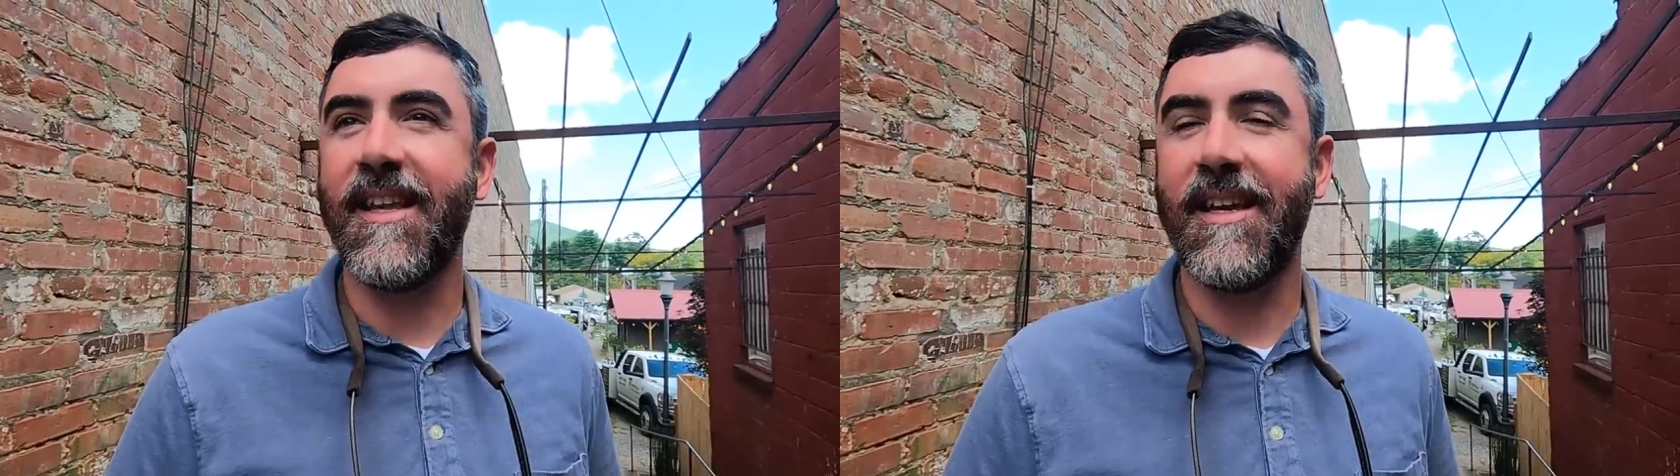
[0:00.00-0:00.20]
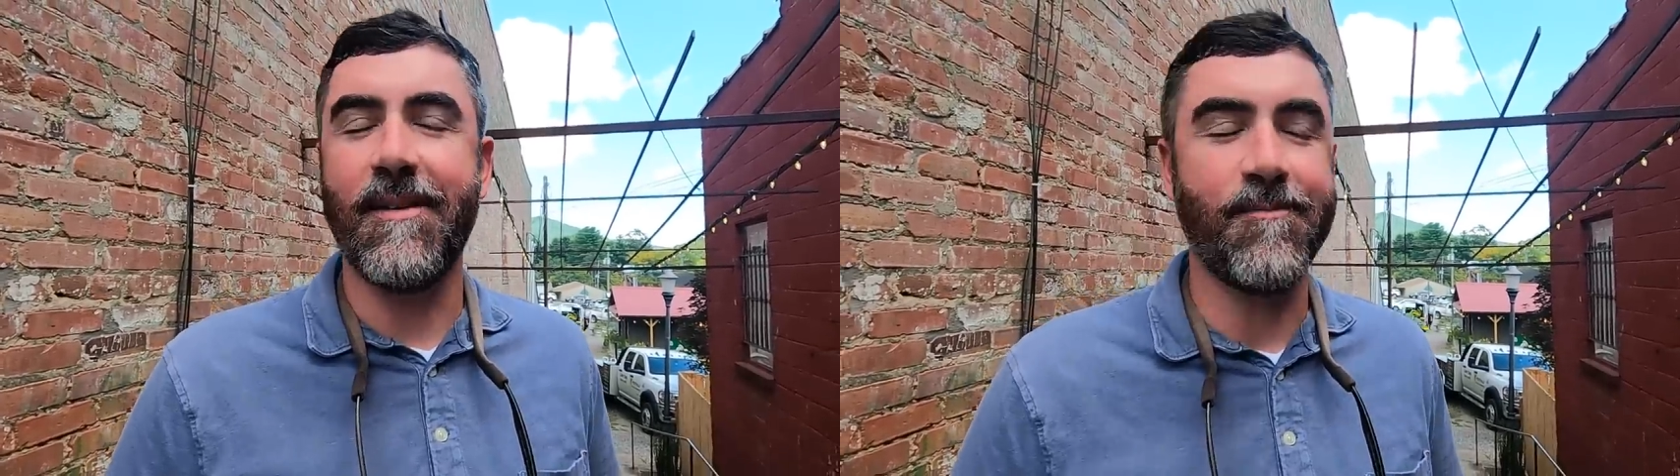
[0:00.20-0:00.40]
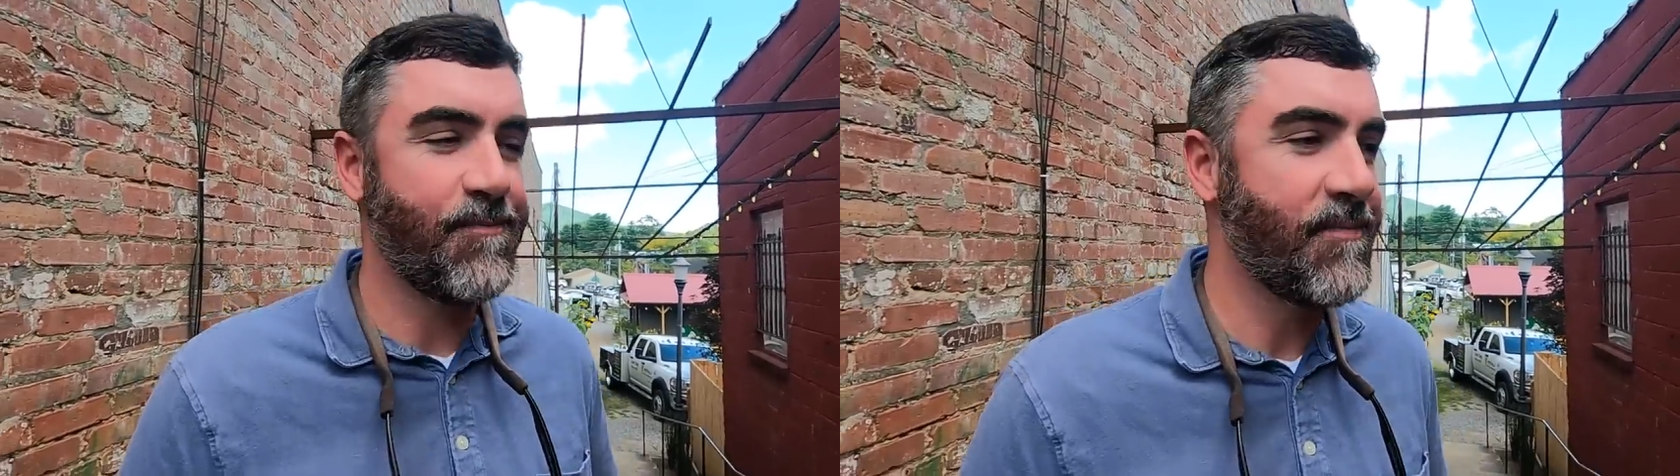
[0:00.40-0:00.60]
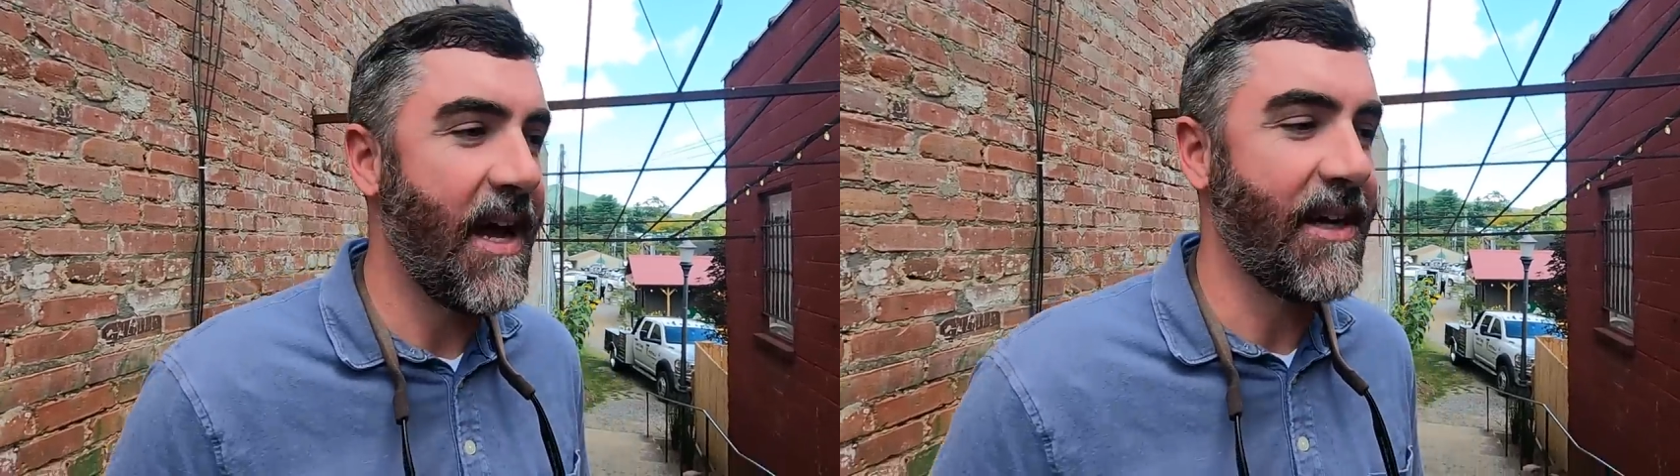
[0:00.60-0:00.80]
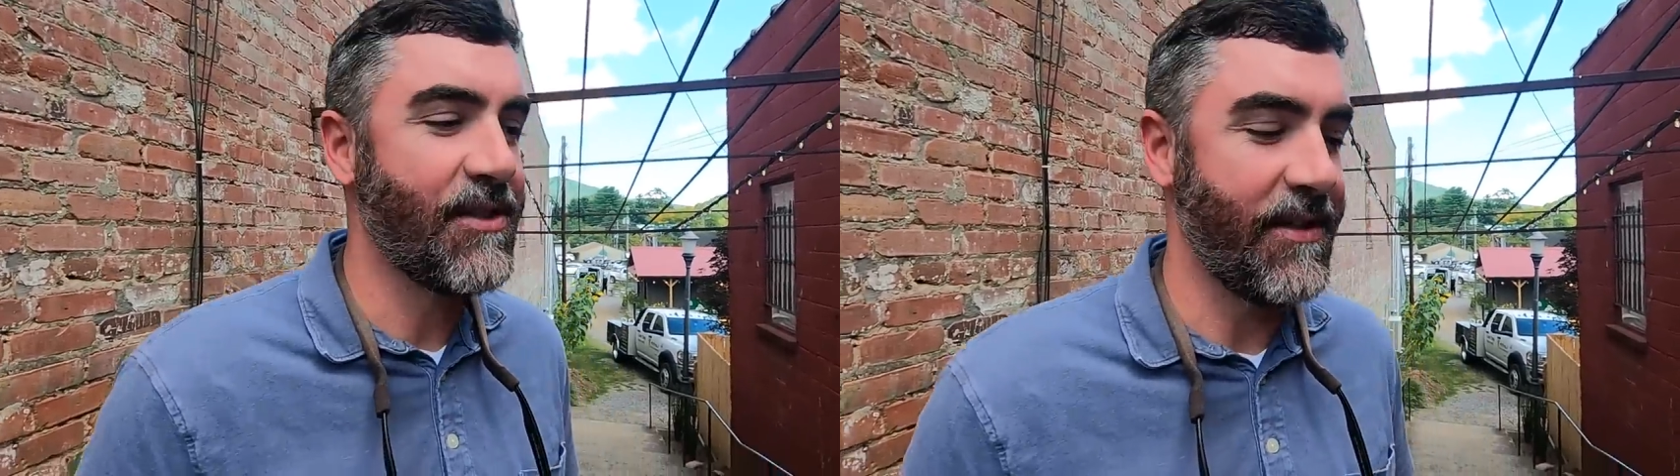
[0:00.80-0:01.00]
thinking,
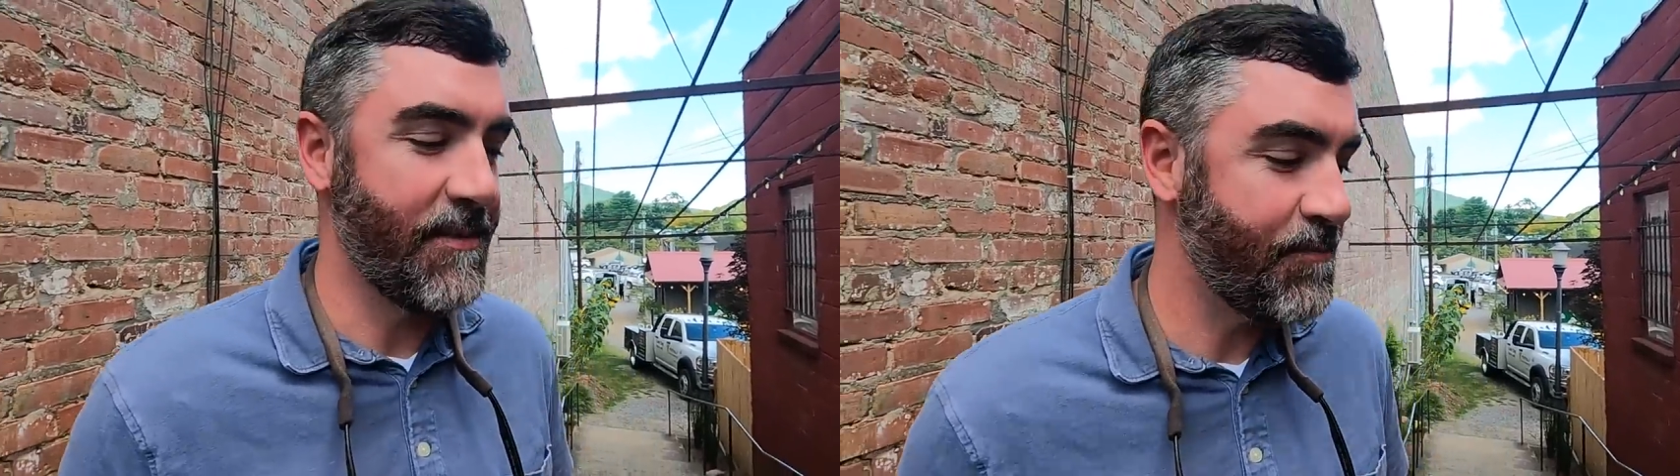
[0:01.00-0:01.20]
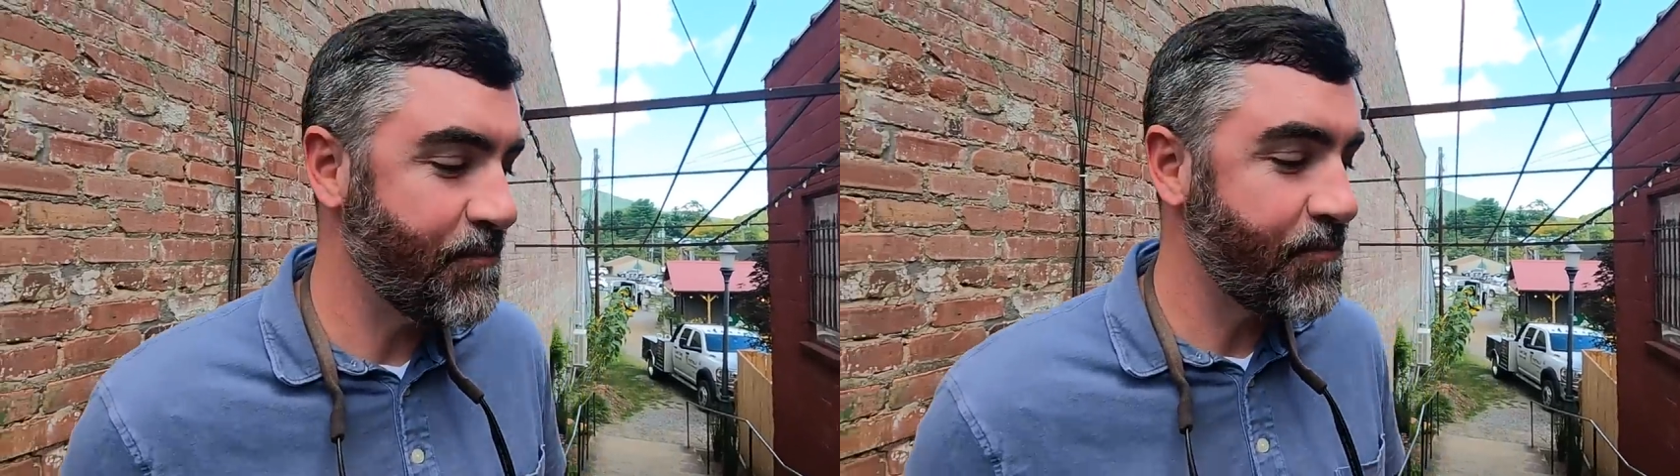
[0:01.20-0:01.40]
actually,